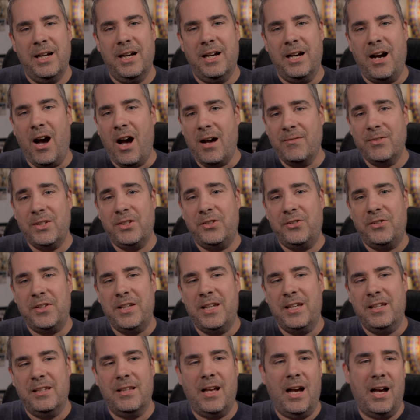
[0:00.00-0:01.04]

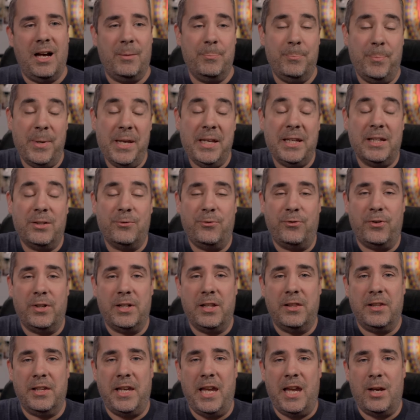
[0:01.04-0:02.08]
Obviously, being in
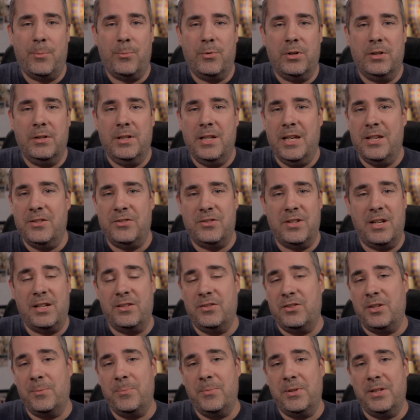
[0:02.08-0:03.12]
front of the camera is
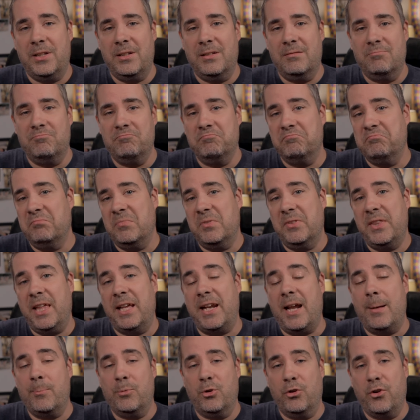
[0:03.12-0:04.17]
not something
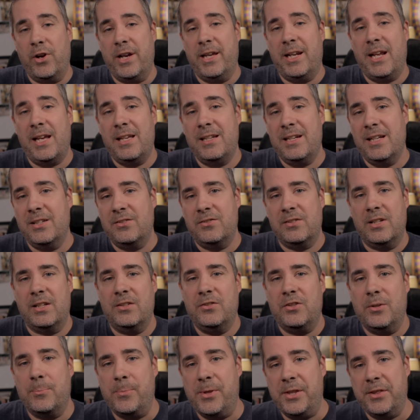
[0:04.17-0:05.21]
that I'm great at. It's
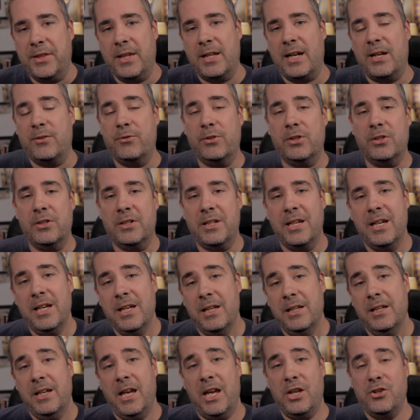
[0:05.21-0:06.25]
not something that I really
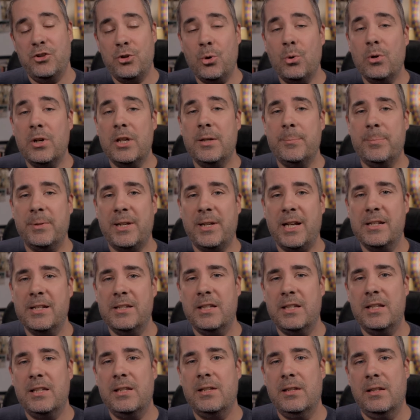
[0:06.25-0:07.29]
enjoy, but I
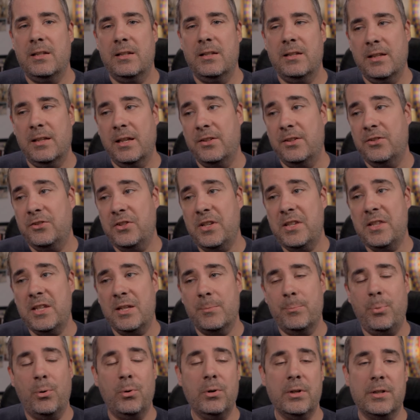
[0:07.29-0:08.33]
did see the
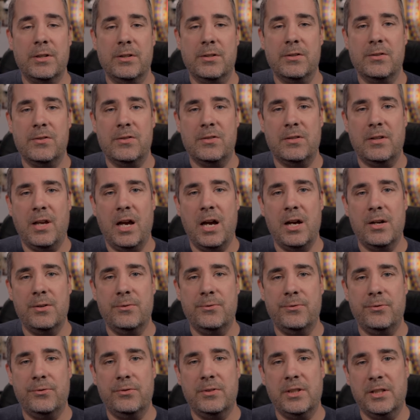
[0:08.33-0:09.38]
importance
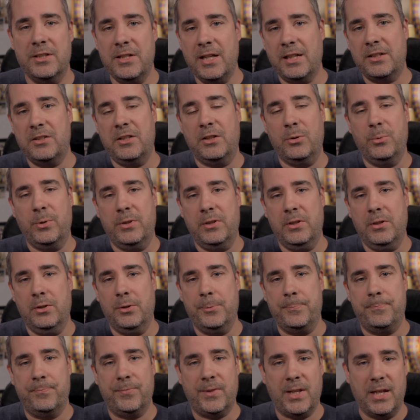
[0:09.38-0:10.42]
of connecting with
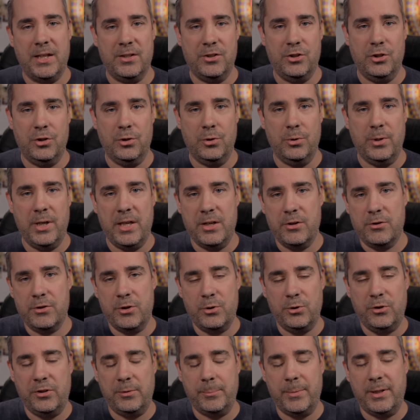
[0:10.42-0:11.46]
you and to
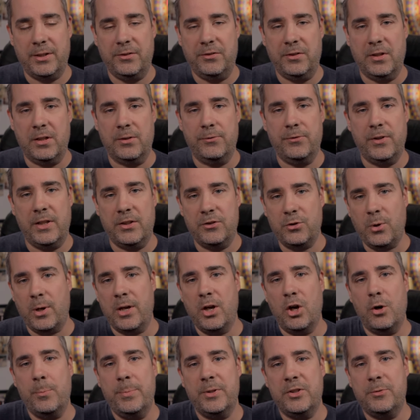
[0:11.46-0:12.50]
introducing myself. And so I
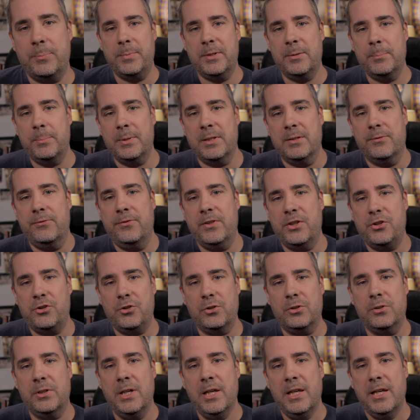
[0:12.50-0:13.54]
hope been
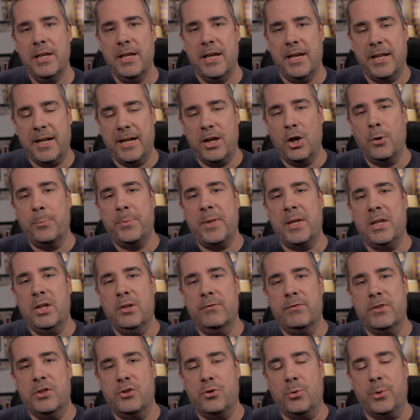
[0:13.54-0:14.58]
beneficial and I hope that
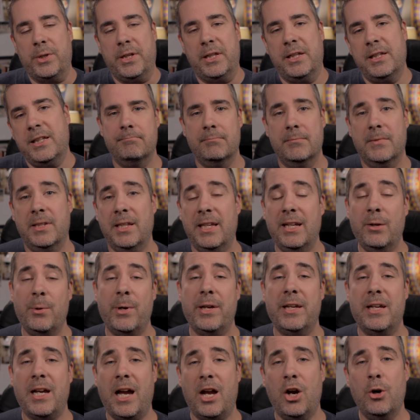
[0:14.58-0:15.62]
you've enjoyed it.
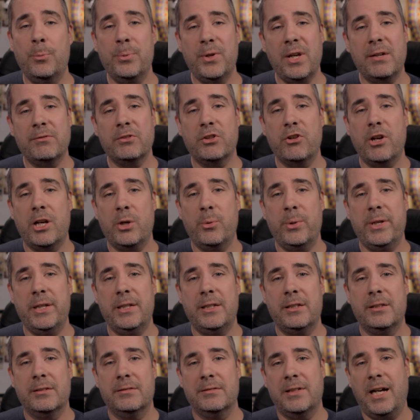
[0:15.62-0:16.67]
Anyway, I hope you have a great
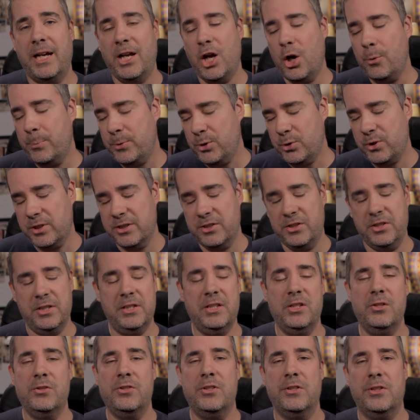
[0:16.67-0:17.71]
week. I hope you
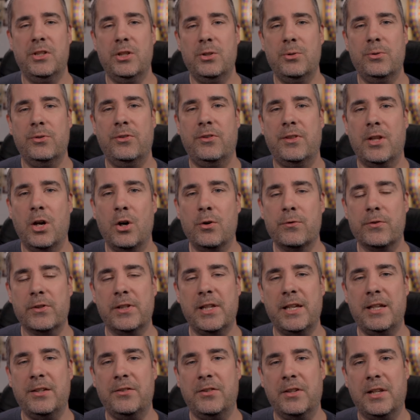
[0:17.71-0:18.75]
continue to use the
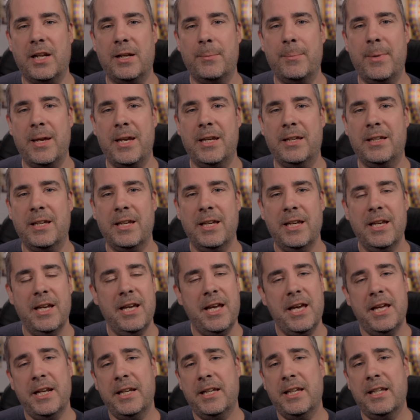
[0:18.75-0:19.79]
overlays that I make.
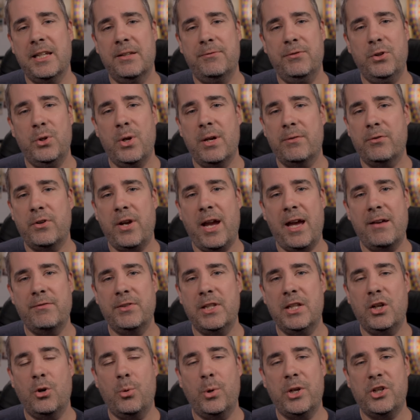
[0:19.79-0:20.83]
And again, if you ever have
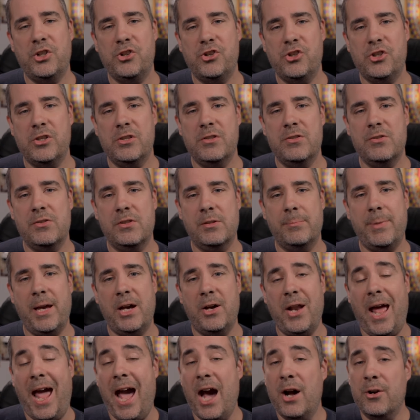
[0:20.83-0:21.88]
any questions
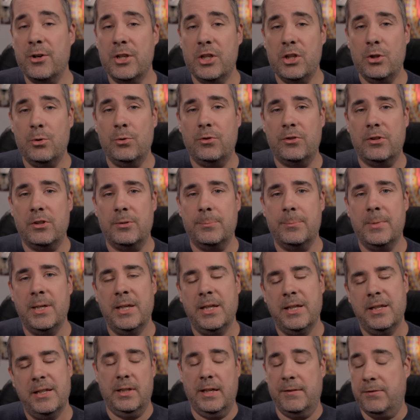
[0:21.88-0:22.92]
about how to use them,
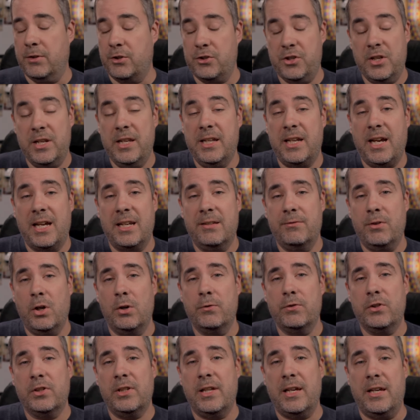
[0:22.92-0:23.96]
if there's any kind of
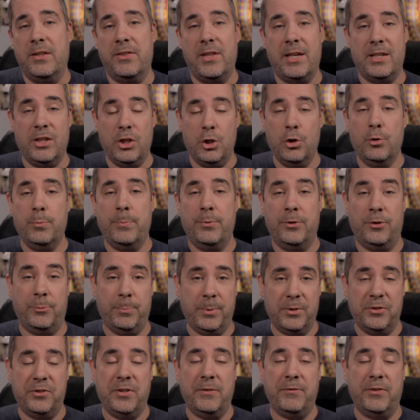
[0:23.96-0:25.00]
overlay that you
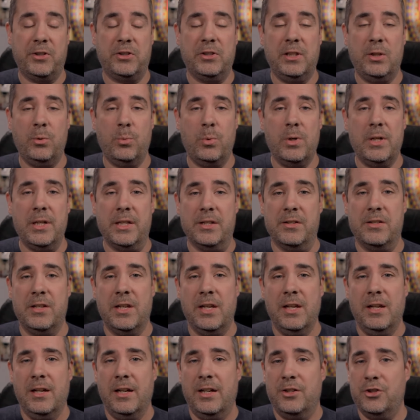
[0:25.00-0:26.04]
specifically want,
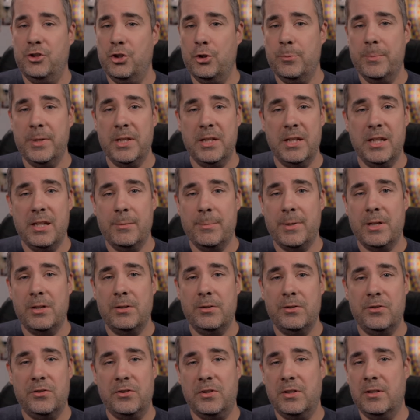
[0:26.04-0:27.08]
shoot me an
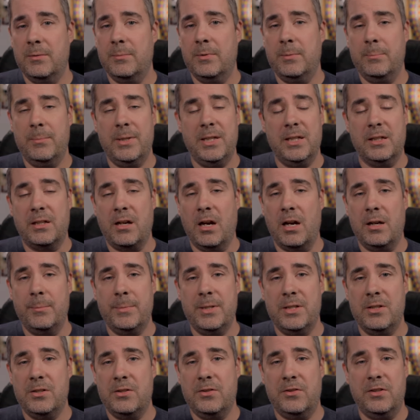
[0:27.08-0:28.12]
email, send me a
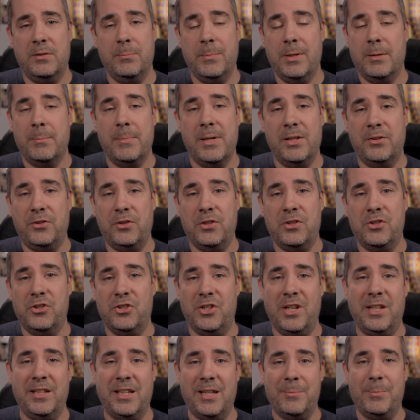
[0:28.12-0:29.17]
comment, send me a
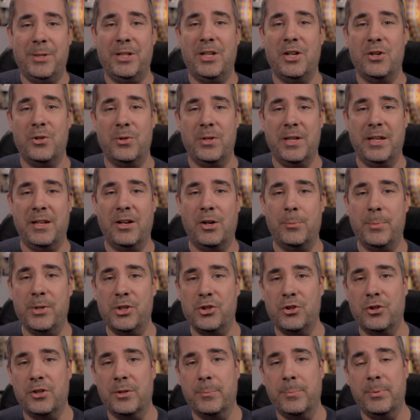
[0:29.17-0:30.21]
message, and let me know, and I'll be
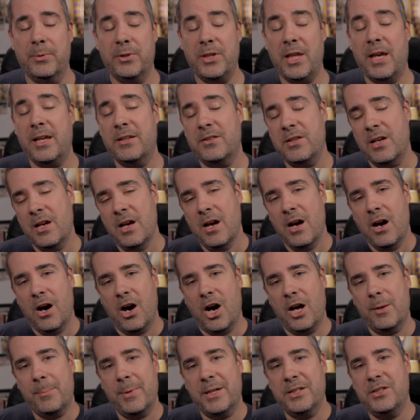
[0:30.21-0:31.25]
sure to put that
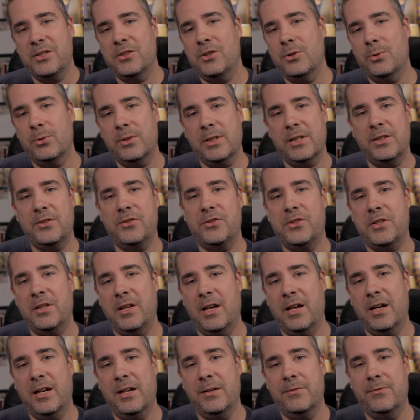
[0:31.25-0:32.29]
on my to-do list
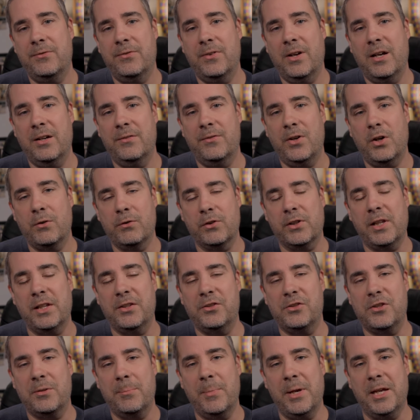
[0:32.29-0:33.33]
of
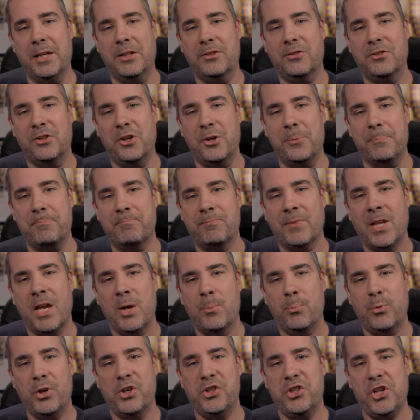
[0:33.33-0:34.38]
overlays to make. So,
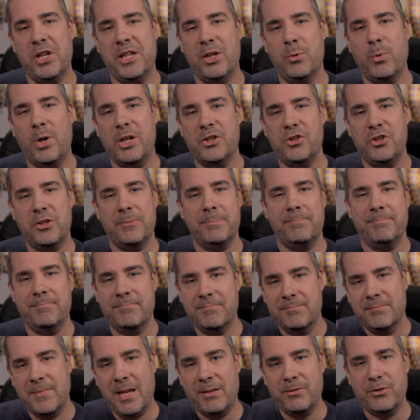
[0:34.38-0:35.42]
appreciate you watching.
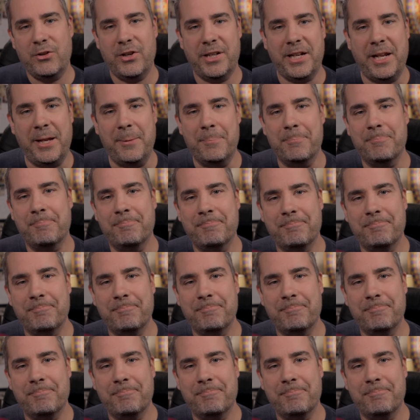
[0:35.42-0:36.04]
Have a great day.